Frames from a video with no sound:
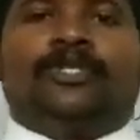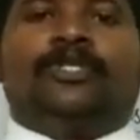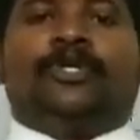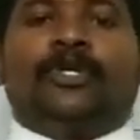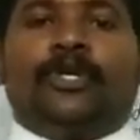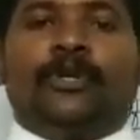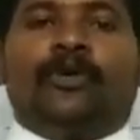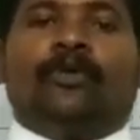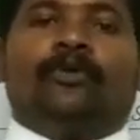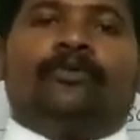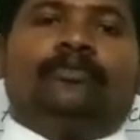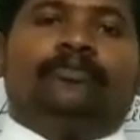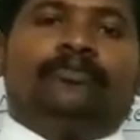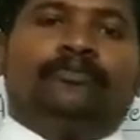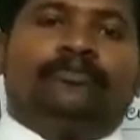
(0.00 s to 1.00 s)
to know
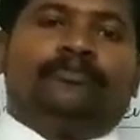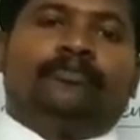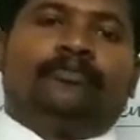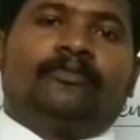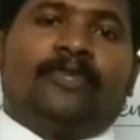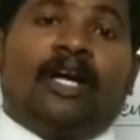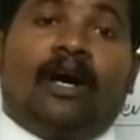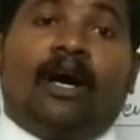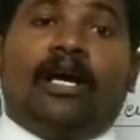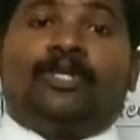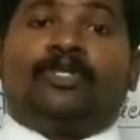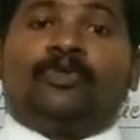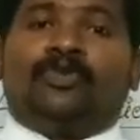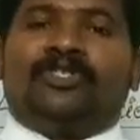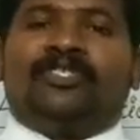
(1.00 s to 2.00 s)
or
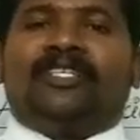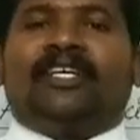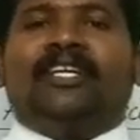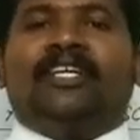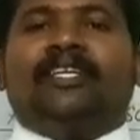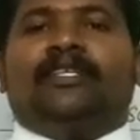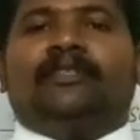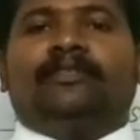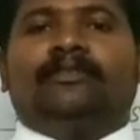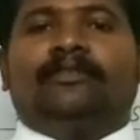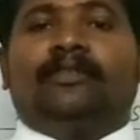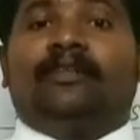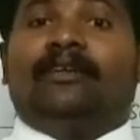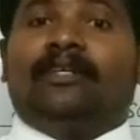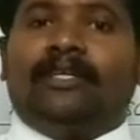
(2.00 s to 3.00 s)
to study
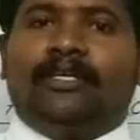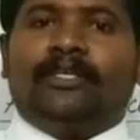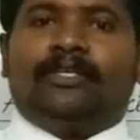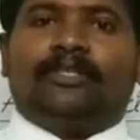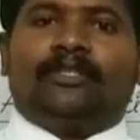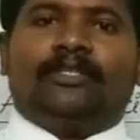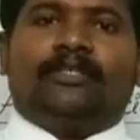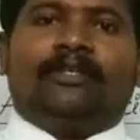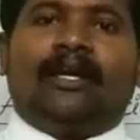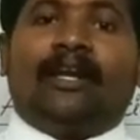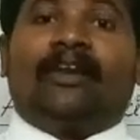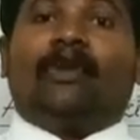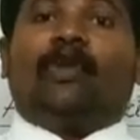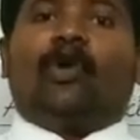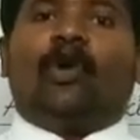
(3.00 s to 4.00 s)
the earth
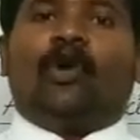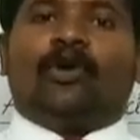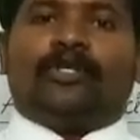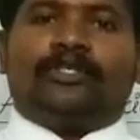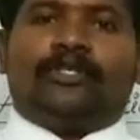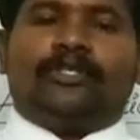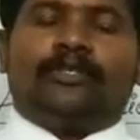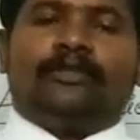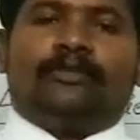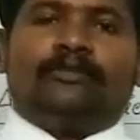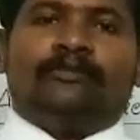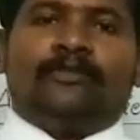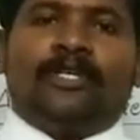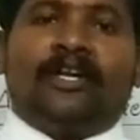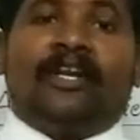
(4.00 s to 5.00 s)
and the rocks.
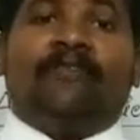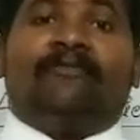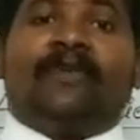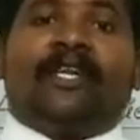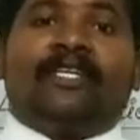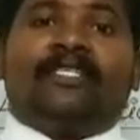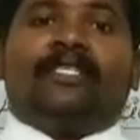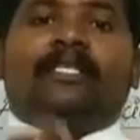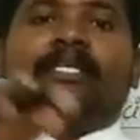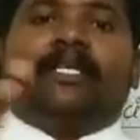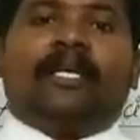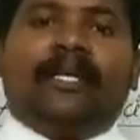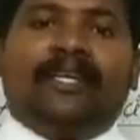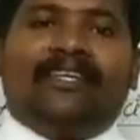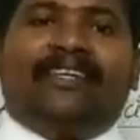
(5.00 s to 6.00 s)
Different
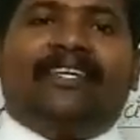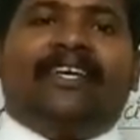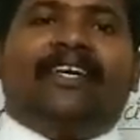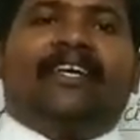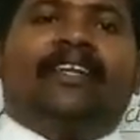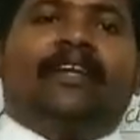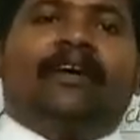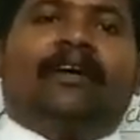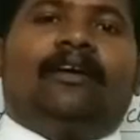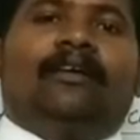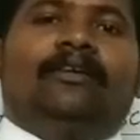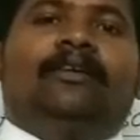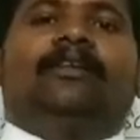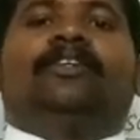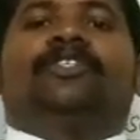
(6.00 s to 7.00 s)
area,
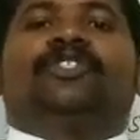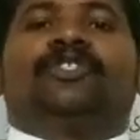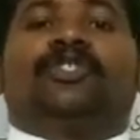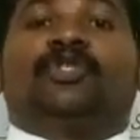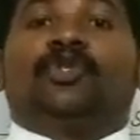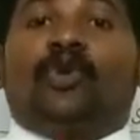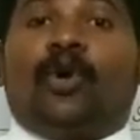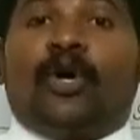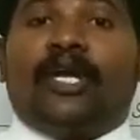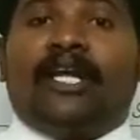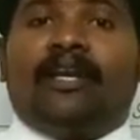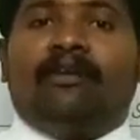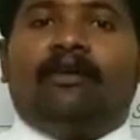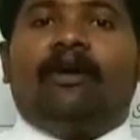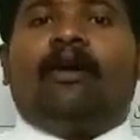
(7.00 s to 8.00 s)

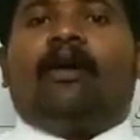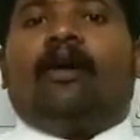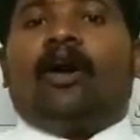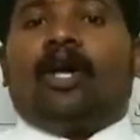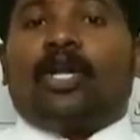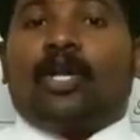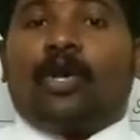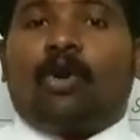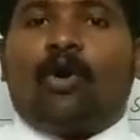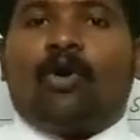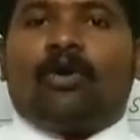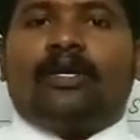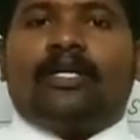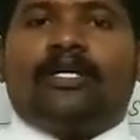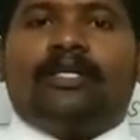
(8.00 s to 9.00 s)
soil or
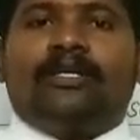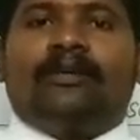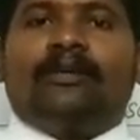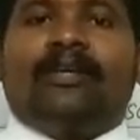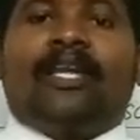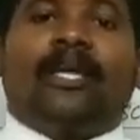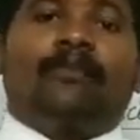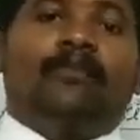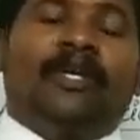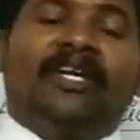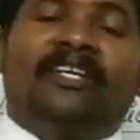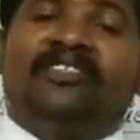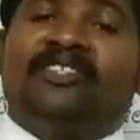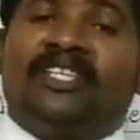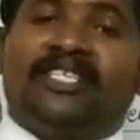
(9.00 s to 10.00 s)
rock can
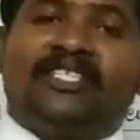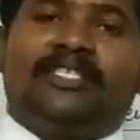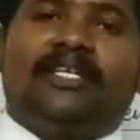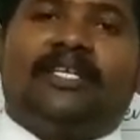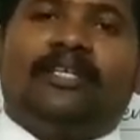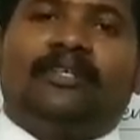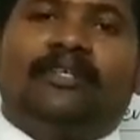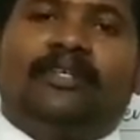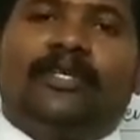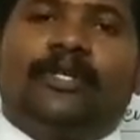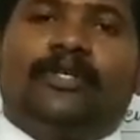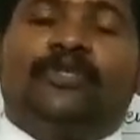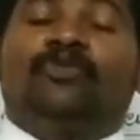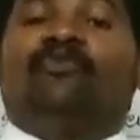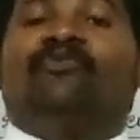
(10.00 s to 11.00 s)
be tested
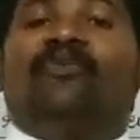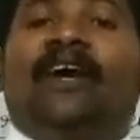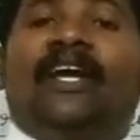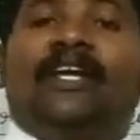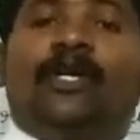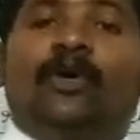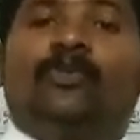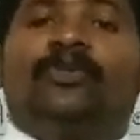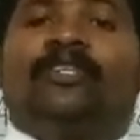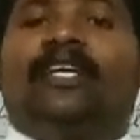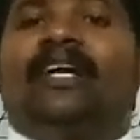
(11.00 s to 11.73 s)
to find out